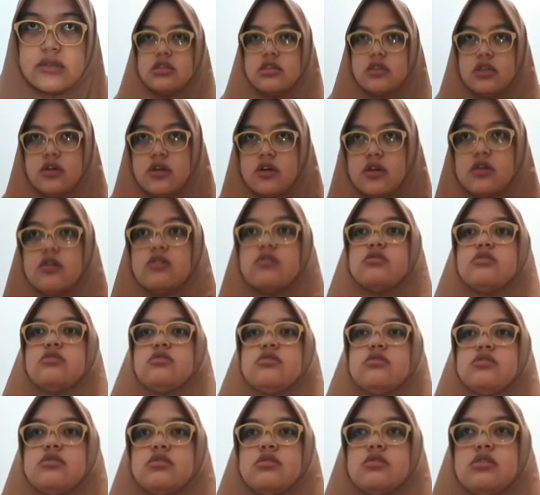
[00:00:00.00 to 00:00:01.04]
So
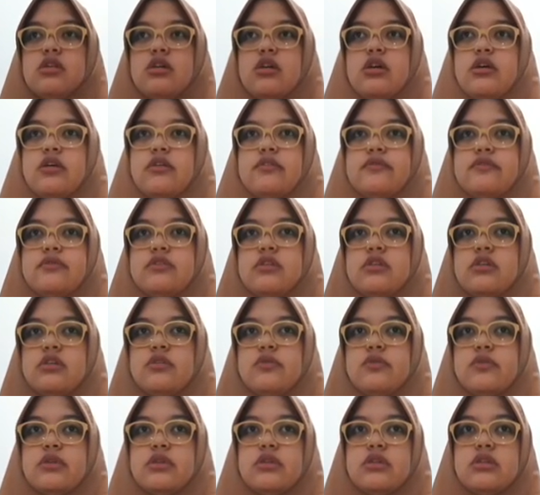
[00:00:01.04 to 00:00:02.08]
after
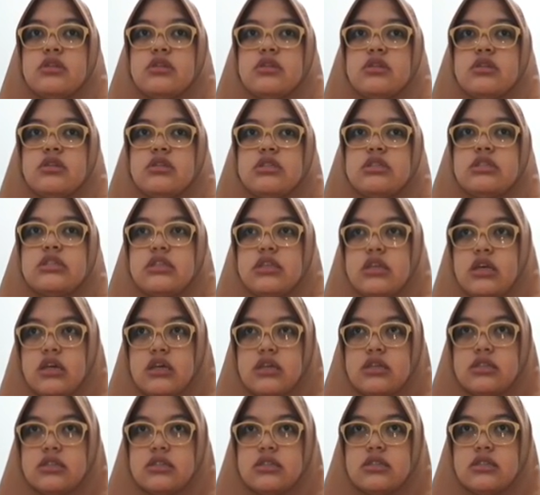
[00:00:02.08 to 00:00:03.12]
we
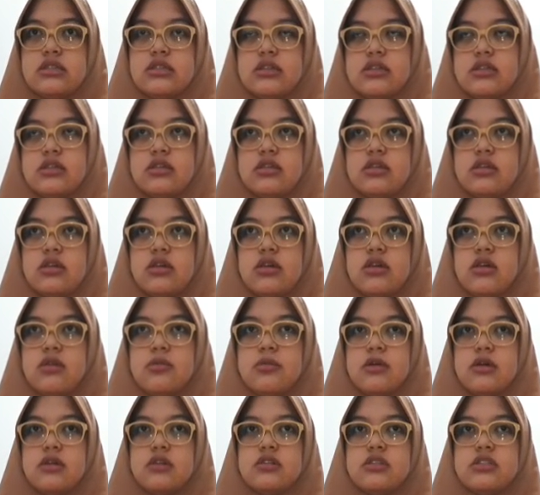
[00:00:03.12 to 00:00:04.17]
discussed
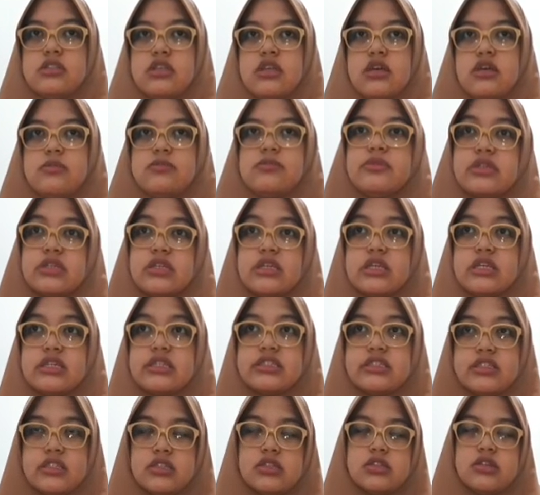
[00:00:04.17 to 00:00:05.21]
about the
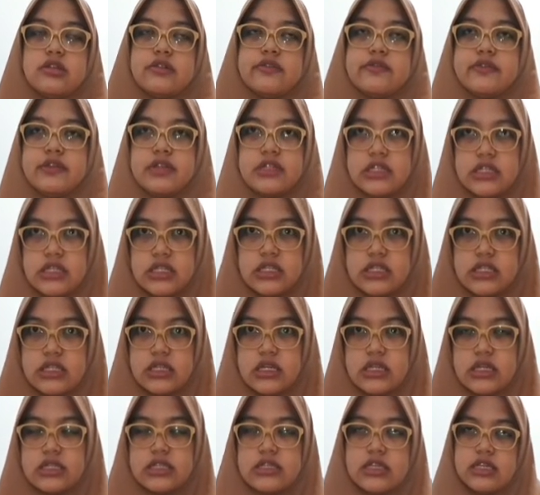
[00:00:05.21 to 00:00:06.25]
application of authentic
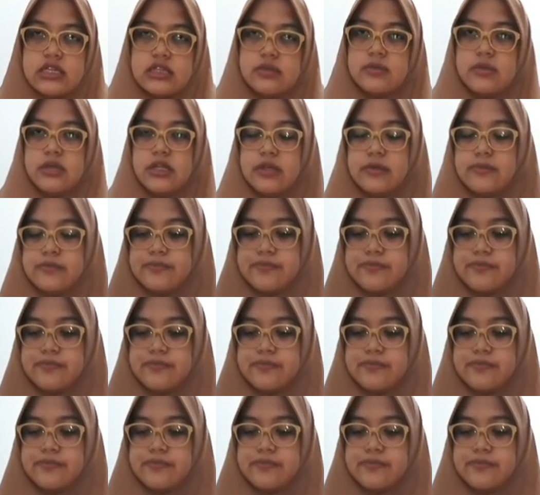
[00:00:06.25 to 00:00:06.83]
assessment,